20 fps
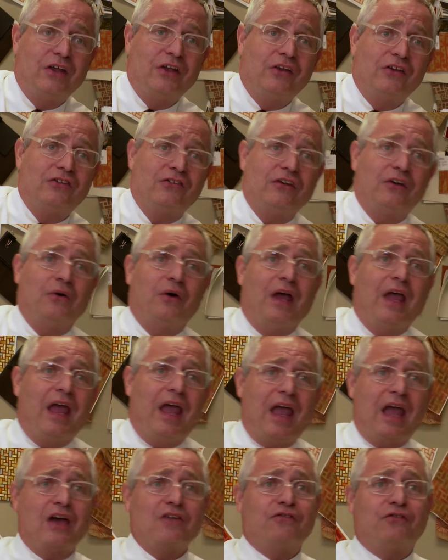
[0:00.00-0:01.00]
So
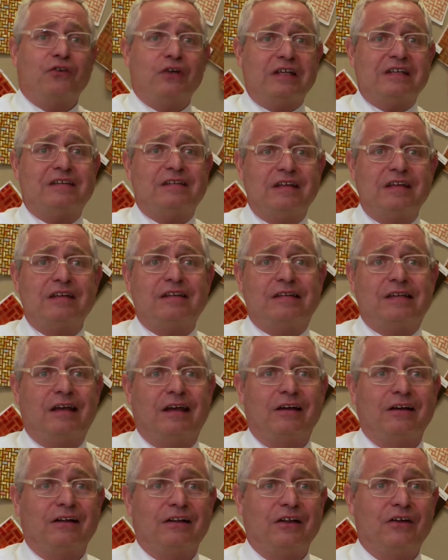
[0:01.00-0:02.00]
every
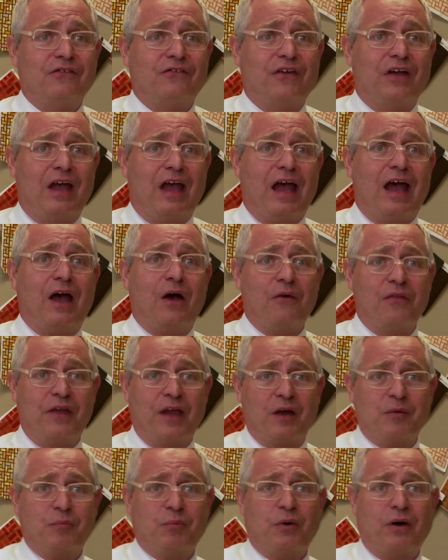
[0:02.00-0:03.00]
detail of how
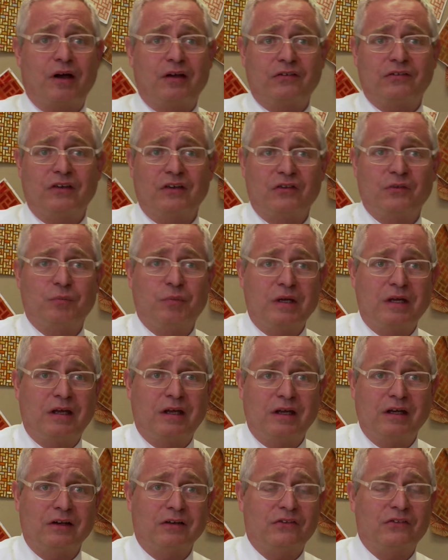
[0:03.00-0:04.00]
that process
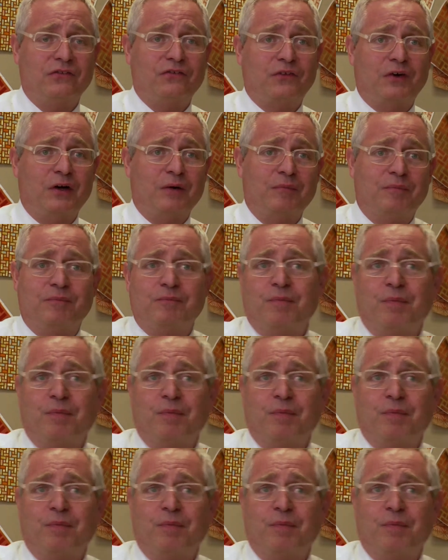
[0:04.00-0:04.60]
begins, from